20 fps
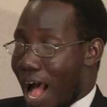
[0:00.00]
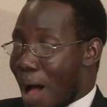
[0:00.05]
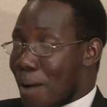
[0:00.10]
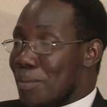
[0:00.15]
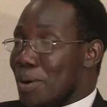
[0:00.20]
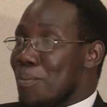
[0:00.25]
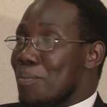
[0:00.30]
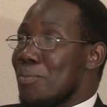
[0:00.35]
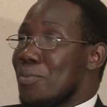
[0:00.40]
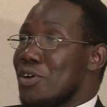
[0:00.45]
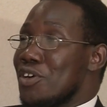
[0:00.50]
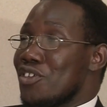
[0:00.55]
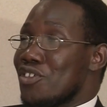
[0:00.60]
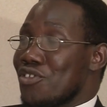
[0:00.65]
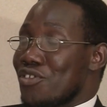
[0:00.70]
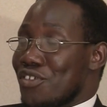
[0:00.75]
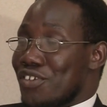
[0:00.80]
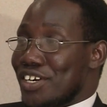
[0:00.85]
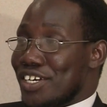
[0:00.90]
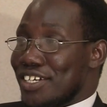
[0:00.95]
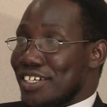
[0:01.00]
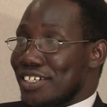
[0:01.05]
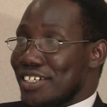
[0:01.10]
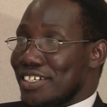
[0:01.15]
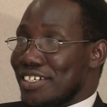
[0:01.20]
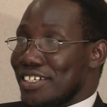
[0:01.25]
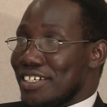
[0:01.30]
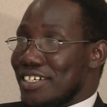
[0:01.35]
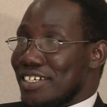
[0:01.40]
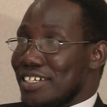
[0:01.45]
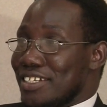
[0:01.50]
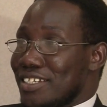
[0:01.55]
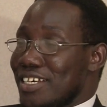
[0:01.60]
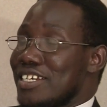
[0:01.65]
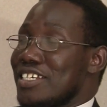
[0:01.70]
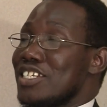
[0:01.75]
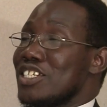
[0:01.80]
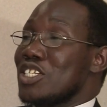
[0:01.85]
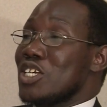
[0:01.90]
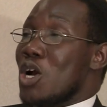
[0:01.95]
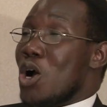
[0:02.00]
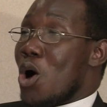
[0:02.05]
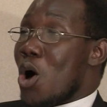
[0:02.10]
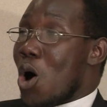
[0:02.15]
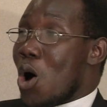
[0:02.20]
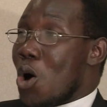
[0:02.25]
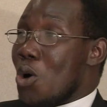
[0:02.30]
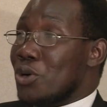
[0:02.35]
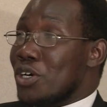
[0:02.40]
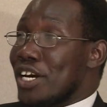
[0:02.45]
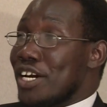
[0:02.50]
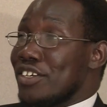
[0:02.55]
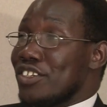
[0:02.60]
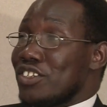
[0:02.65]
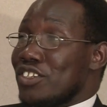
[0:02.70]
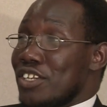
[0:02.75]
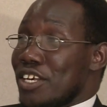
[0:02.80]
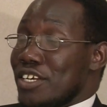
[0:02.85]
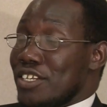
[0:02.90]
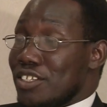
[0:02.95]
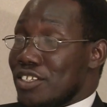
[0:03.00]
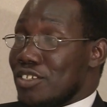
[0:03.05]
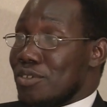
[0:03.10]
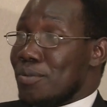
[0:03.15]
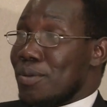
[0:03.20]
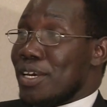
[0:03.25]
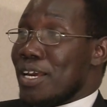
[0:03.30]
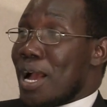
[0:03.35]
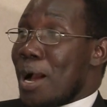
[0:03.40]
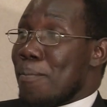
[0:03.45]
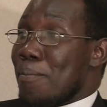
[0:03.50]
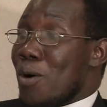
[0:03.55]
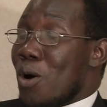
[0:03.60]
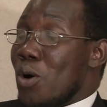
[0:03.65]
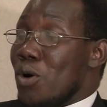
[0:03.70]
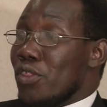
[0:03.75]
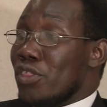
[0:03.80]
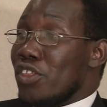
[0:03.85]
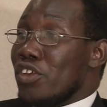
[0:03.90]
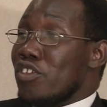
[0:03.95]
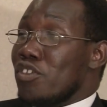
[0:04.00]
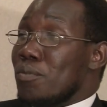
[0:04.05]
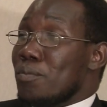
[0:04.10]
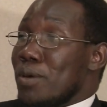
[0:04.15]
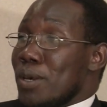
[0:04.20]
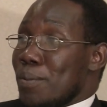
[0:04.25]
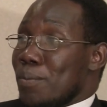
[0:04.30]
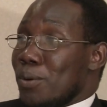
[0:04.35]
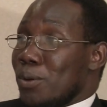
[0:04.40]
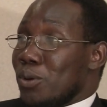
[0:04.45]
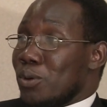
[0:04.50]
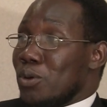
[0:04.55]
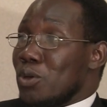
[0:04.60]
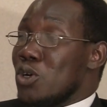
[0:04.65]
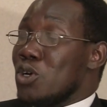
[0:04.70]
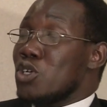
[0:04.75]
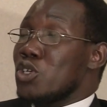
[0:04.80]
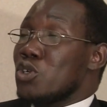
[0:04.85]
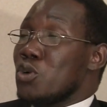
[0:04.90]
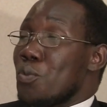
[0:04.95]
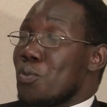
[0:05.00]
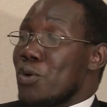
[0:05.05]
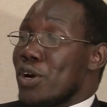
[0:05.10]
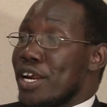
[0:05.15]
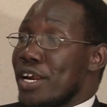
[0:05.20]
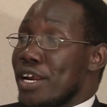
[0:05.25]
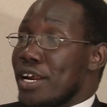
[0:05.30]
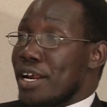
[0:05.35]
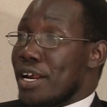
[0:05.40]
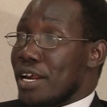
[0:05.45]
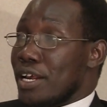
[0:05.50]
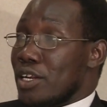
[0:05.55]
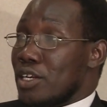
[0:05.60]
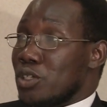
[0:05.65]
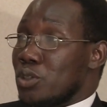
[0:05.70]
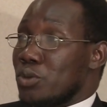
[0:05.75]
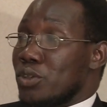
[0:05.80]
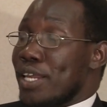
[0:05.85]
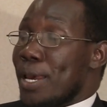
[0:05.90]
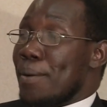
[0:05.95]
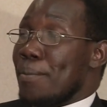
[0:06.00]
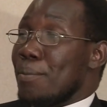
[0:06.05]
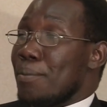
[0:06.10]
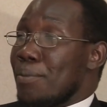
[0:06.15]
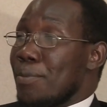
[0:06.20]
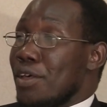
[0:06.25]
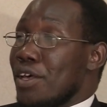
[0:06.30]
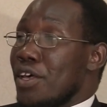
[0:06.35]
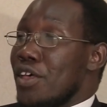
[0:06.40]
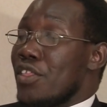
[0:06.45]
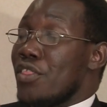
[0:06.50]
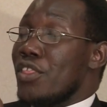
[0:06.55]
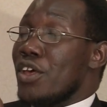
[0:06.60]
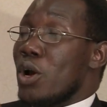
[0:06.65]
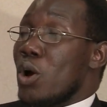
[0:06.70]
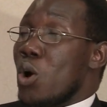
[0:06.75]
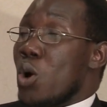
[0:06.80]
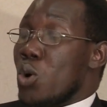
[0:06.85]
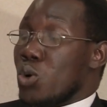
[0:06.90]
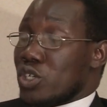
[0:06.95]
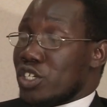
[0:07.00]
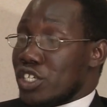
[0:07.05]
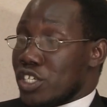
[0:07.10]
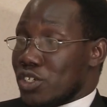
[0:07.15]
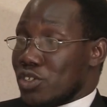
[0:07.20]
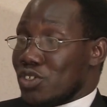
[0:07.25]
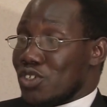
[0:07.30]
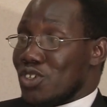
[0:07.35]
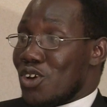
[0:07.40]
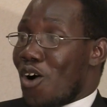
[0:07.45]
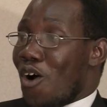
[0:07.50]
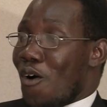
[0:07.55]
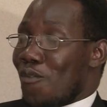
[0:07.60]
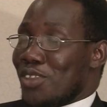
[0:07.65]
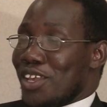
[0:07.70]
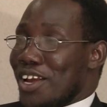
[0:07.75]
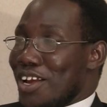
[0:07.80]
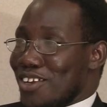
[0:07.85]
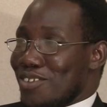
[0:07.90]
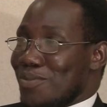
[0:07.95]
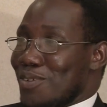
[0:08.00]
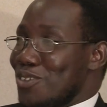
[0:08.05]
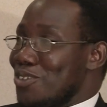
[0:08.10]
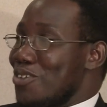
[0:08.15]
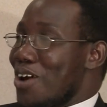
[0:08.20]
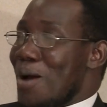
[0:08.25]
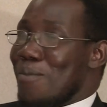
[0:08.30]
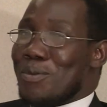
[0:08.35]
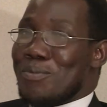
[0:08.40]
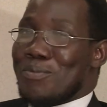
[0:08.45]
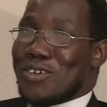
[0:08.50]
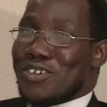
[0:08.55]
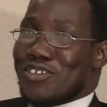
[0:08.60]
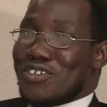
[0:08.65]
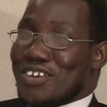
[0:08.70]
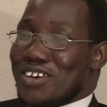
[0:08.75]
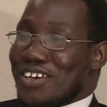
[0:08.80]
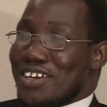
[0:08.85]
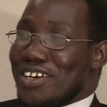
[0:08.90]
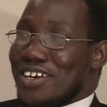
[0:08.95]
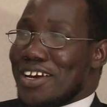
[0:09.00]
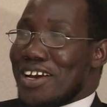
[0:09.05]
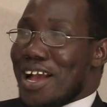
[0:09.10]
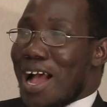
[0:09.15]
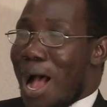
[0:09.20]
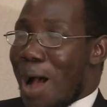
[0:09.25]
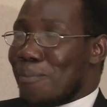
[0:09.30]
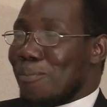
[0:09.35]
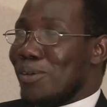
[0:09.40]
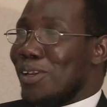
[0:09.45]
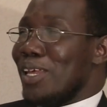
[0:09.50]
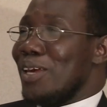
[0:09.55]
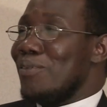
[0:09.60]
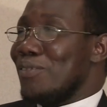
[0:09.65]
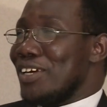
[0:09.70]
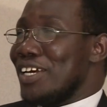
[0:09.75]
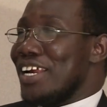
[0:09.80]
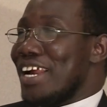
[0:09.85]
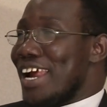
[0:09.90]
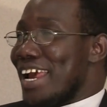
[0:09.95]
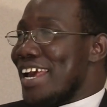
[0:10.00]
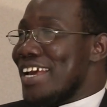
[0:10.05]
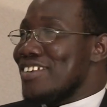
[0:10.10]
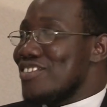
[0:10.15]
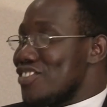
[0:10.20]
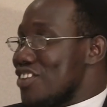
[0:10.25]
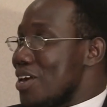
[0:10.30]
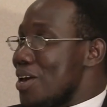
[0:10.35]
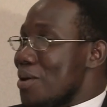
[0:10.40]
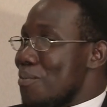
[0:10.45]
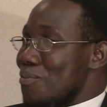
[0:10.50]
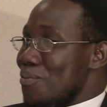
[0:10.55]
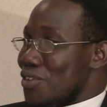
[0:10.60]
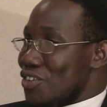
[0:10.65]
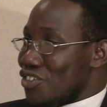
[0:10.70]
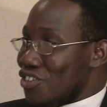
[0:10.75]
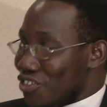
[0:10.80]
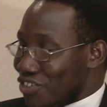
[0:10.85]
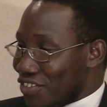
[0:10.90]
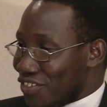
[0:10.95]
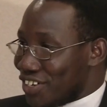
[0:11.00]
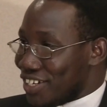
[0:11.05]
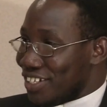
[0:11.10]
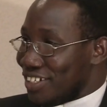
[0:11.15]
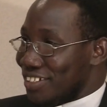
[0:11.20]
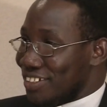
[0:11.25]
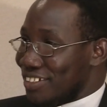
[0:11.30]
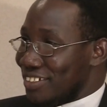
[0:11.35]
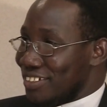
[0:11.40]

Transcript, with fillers: I'm a missionary. That is, God has sent me among these people to bring to them the good news of the gospel. So I'm a missionary. I'm living as a missionary.